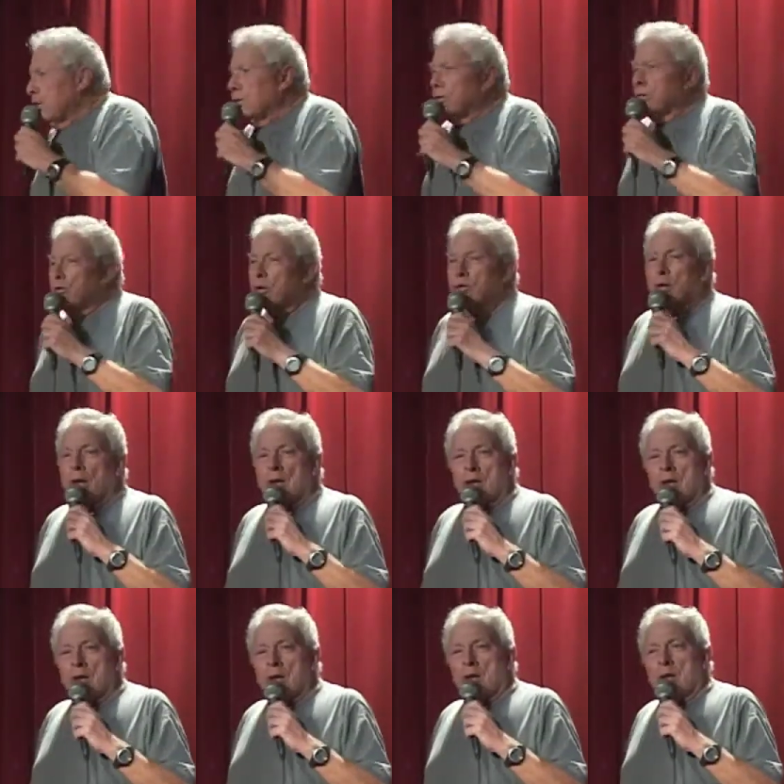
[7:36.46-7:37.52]
So she's not
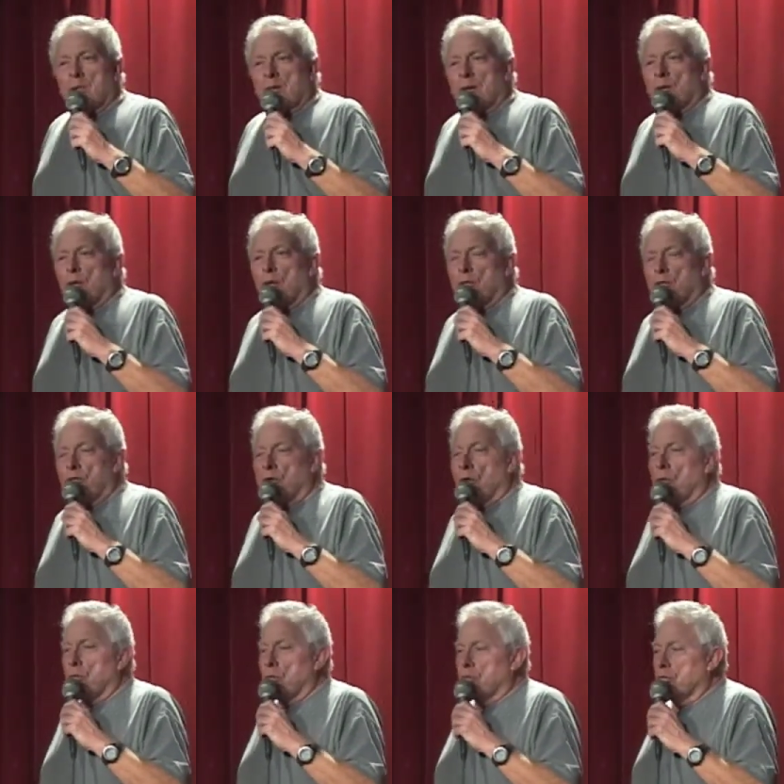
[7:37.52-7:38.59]
here tonight because she
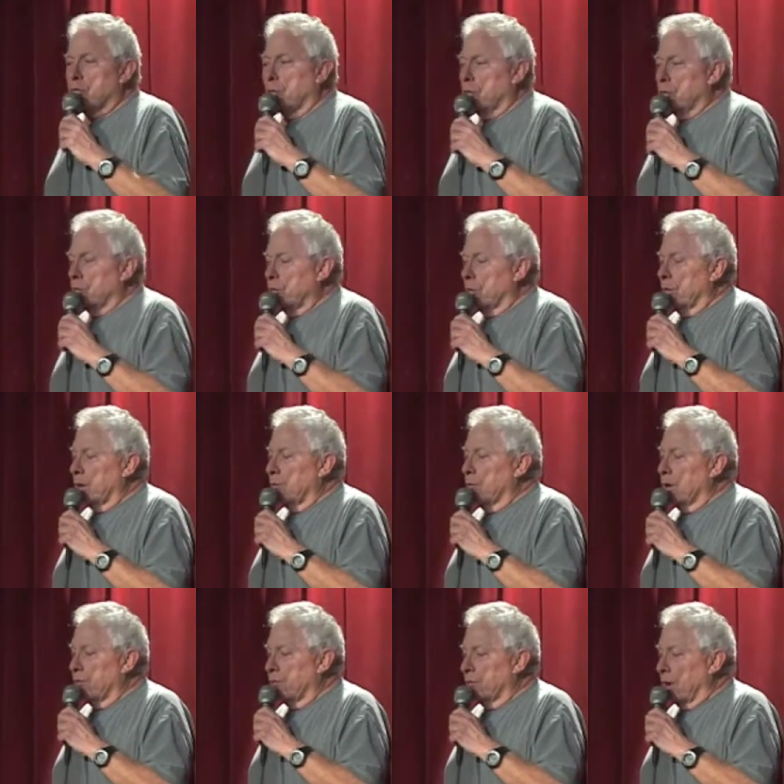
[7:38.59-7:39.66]
hurt her shoulder during
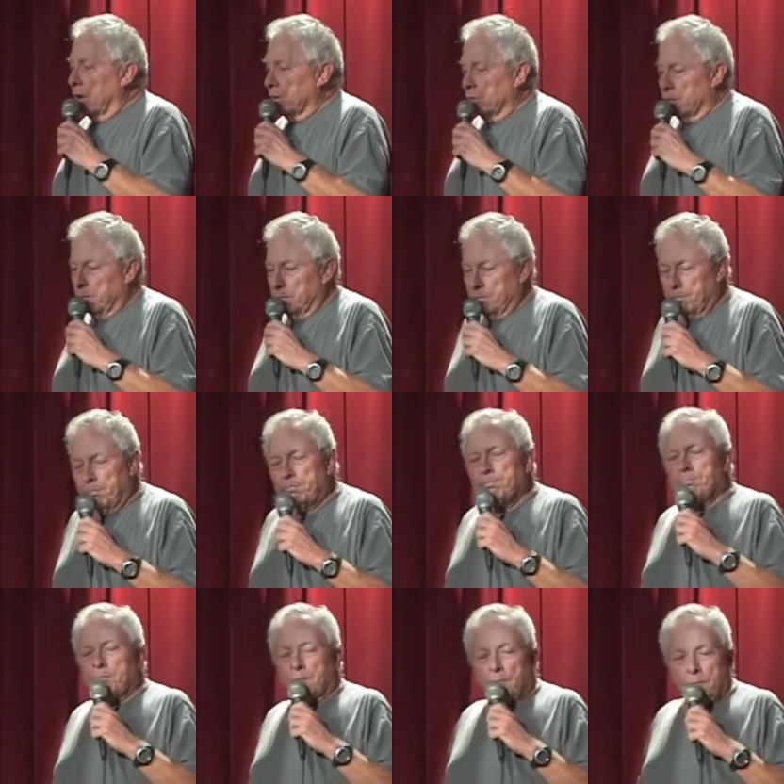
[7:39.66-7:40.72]
rough sex.
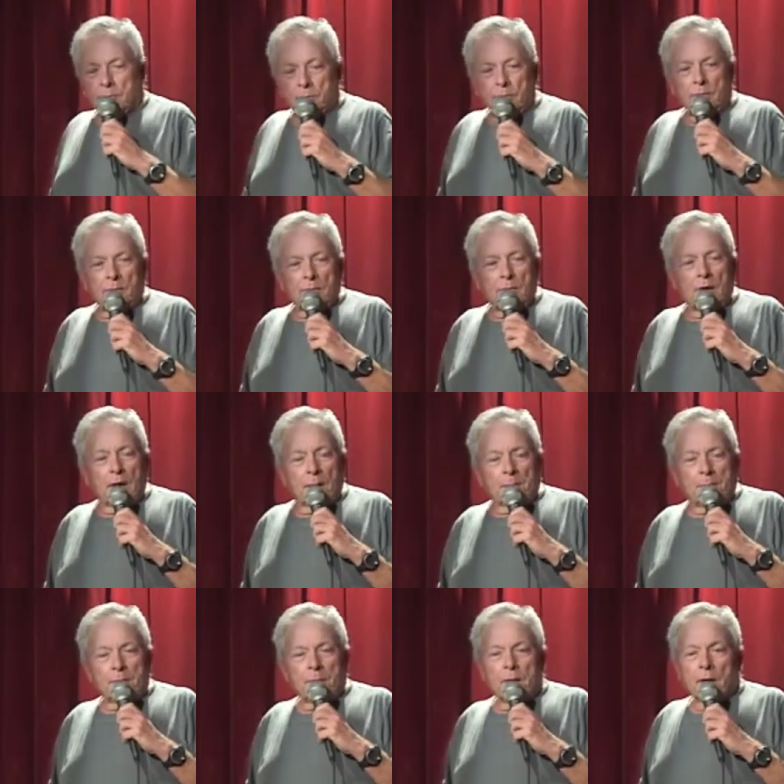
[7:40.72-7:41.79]
Yeah.
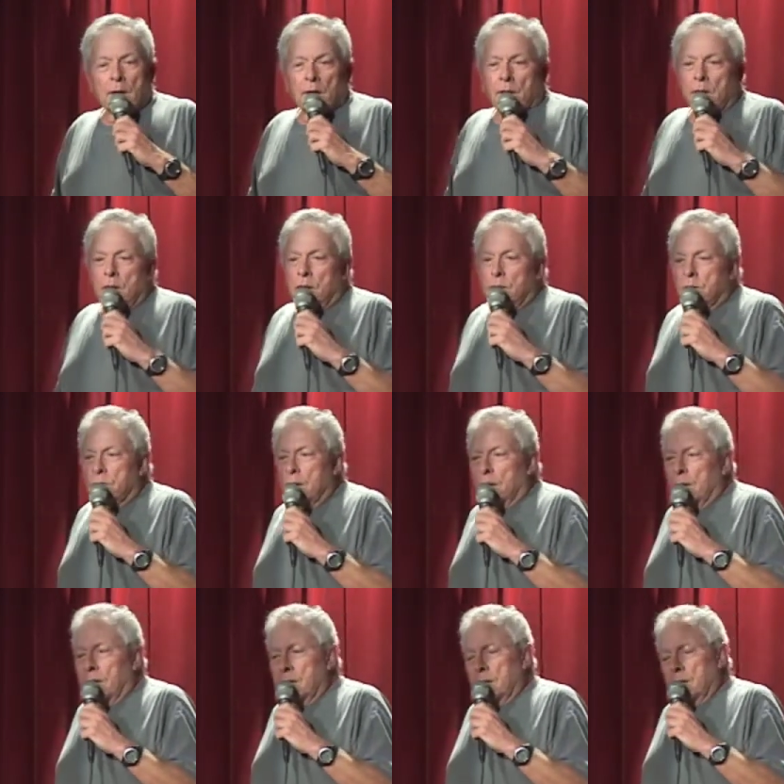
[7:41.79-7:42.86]

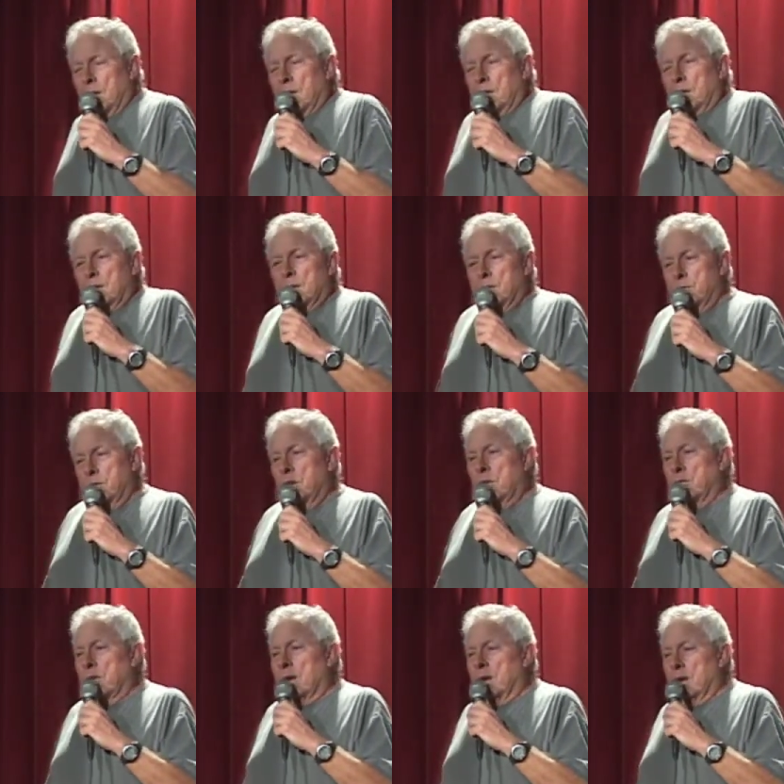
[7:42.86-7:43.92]
So I she
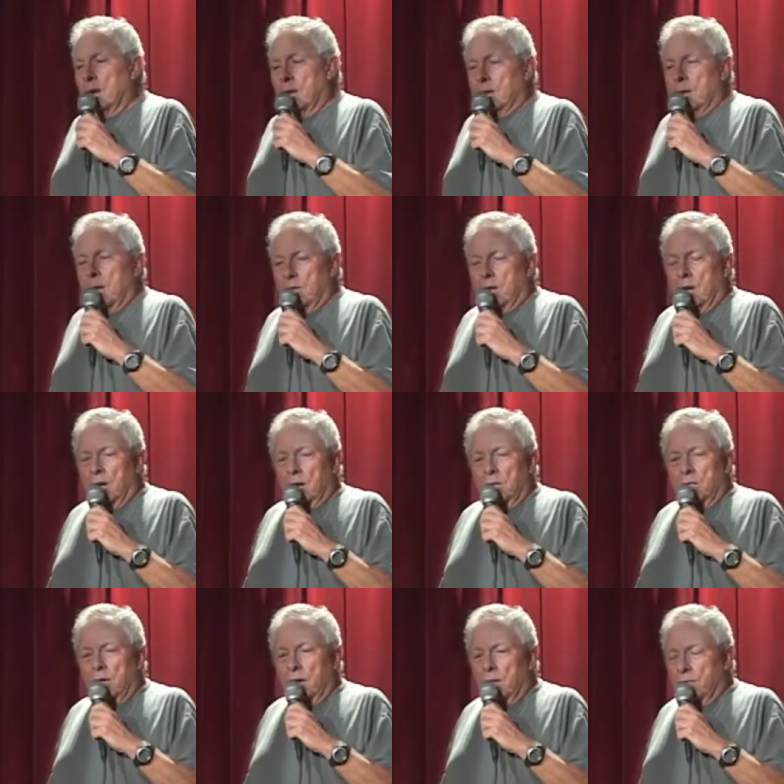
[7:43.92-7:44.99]
knows I like that kind of
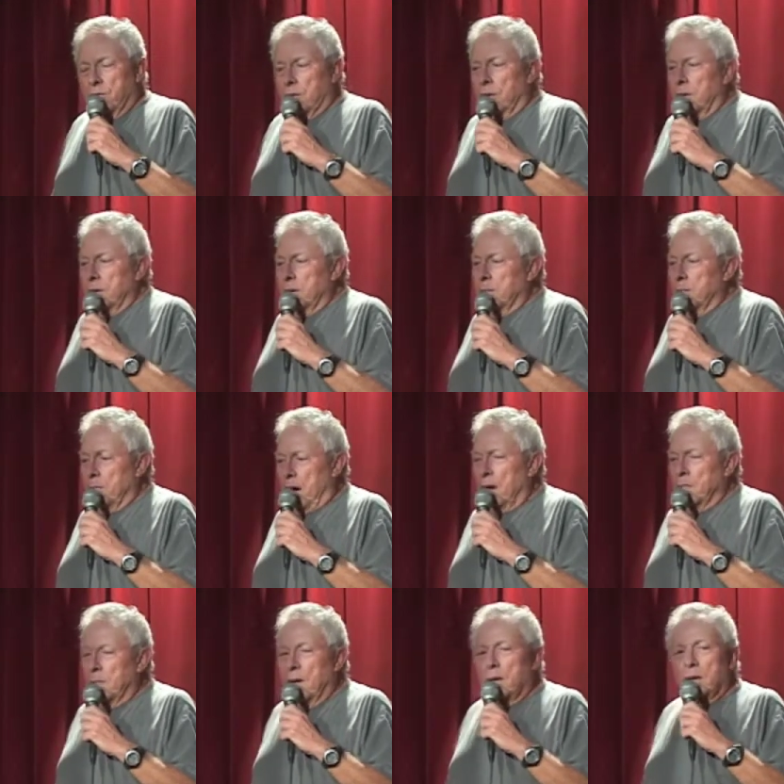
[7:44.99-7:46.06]
stuff. So
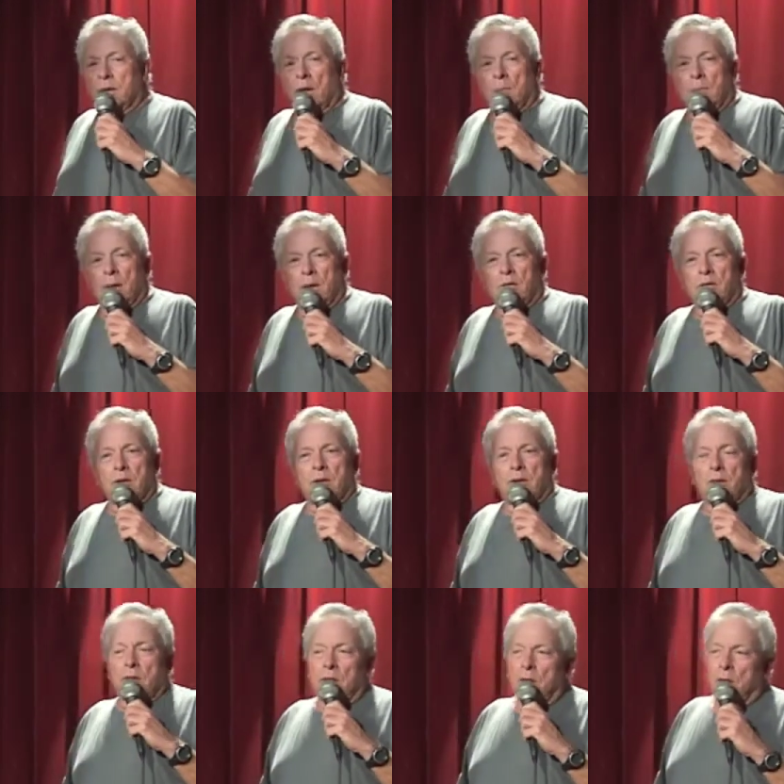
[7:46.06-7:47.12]
I manned up and I said,
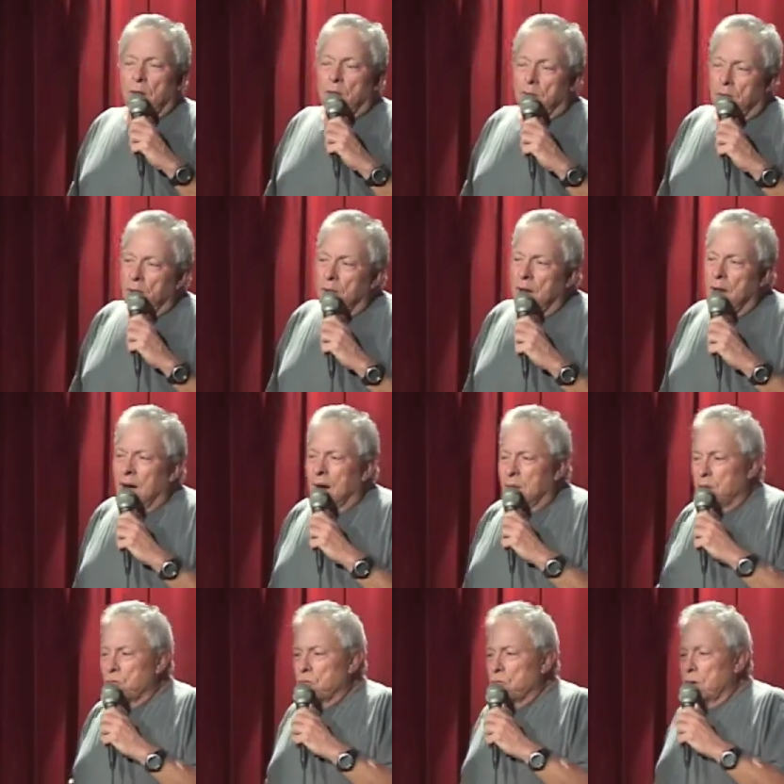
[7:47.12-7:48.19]
hey, you know,
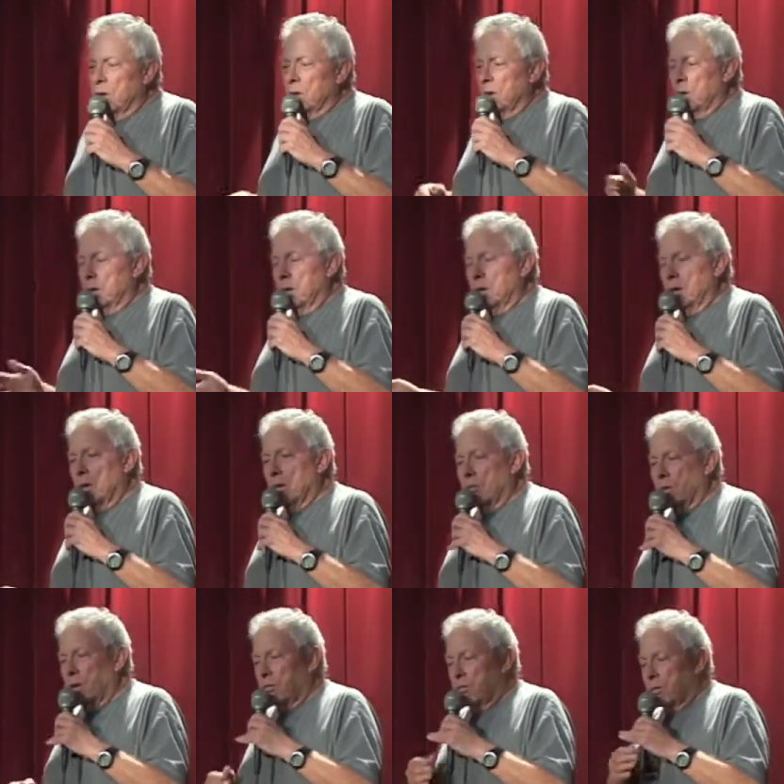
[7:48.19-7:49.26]
I'm really into that
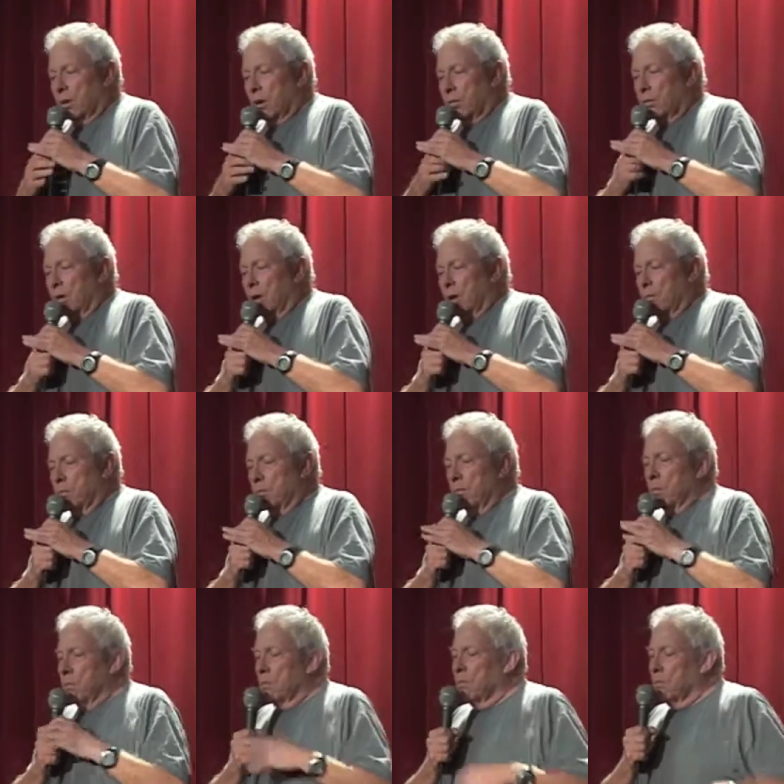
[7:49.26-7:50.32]
rough sex and I'm
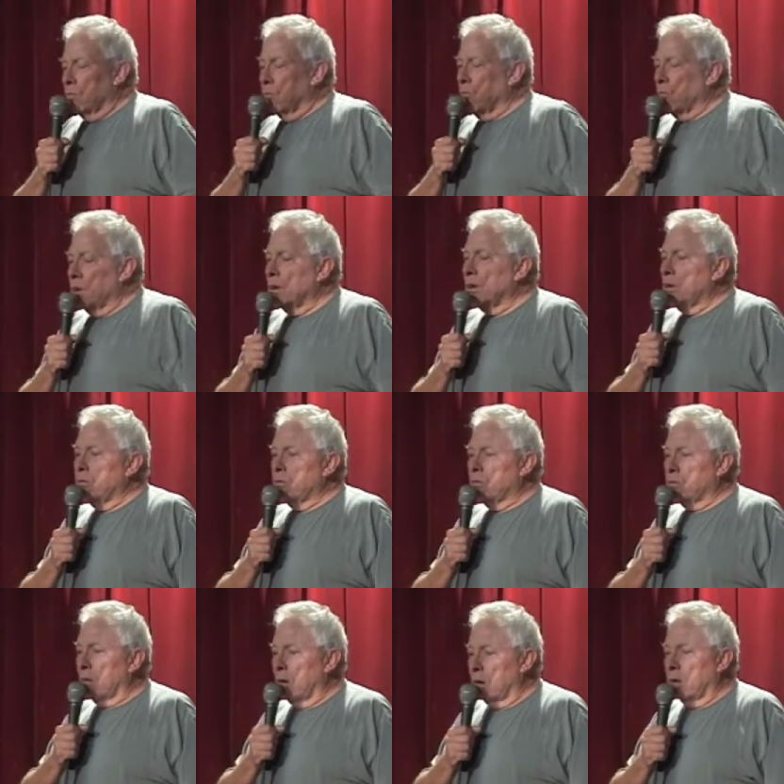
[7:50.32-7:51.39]
really
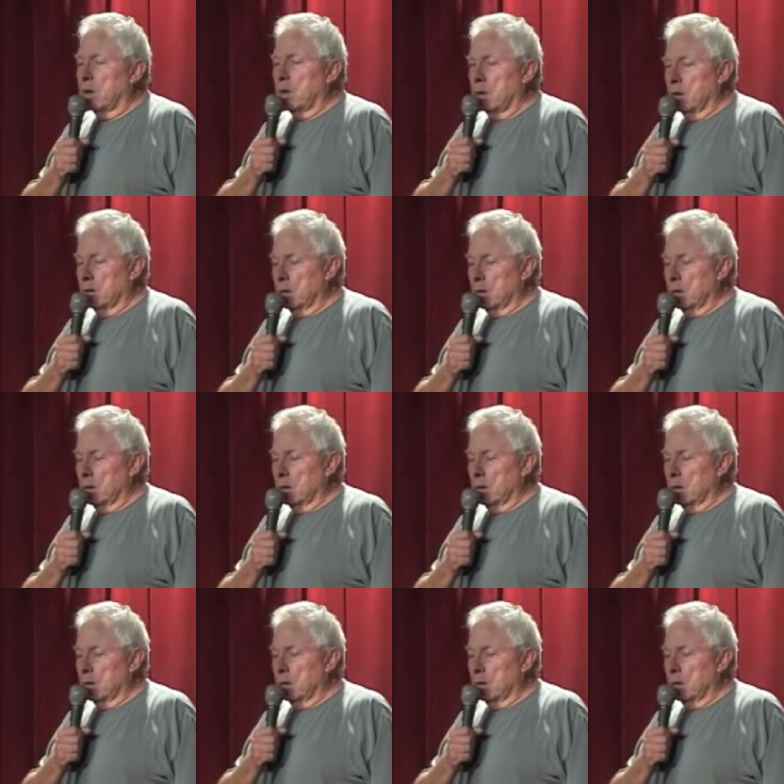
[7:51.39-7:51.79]
sorry.